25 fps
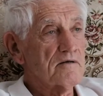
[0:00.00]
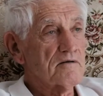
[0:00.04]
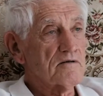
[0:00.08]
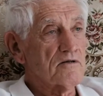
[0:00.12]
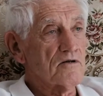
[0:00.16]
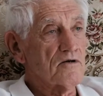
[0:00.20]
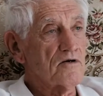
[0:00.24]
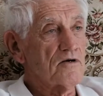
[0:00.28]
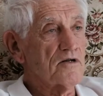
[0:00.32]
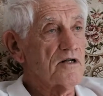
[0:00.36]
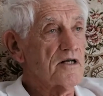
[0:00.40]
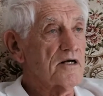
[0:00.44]

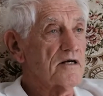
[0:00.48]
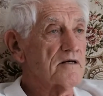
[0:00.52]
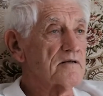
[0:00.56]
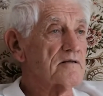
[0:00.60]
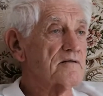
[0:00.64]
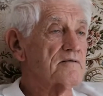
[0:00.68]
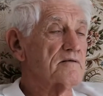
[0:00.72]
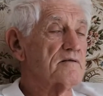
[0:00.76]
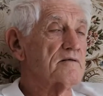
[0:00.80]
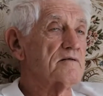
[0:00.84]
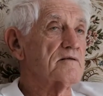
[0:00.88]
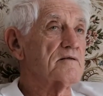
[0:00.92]
learning it,
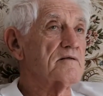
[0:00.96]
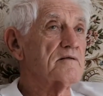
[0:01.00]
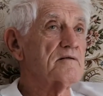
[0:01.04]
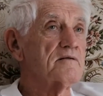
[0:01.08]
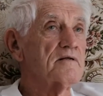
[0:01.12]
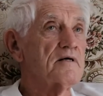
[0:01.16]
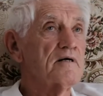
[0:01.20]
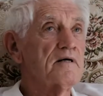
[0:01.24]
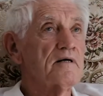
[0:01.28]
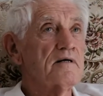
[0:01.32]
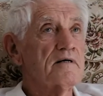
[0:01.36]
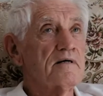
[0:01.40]
and
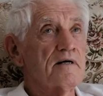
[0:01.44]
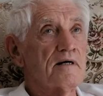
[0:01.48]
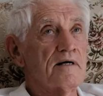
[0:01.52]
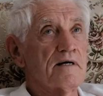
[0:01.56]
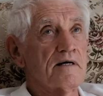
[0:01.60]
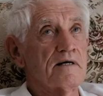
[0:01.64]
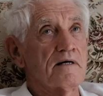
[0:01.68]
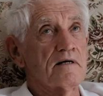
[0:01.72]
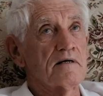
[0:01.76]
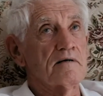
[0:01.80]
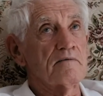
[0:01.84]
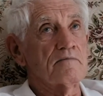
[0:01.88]

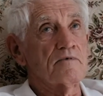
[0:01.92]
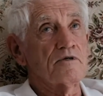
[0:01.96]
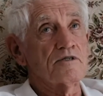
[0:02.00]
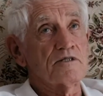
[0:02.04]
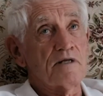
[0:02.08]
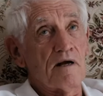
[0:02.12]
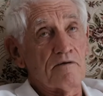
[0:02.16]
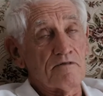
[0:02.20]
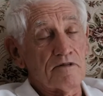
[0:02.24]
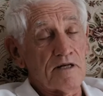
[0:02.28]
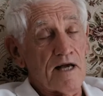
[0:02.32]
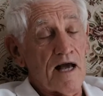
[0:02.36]
used
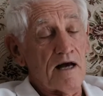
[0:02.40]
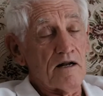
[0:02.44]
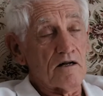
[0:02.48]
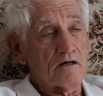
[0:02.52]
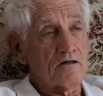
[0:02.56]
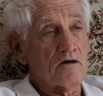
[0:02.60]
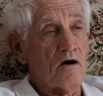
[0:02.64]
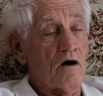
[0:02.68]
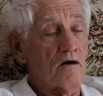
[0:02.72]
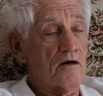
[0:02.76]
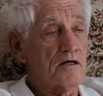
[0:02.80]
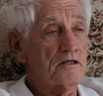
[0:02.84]
to have to go to
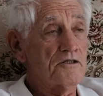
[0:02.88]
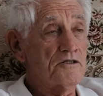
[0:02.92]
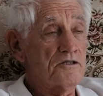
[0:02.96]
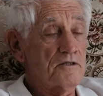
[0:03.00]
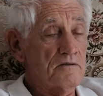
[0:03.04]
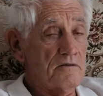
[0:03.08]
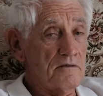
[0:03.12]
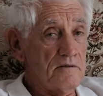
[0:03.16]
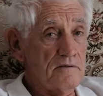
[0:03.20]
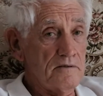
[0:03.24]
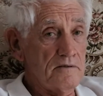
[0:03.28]
college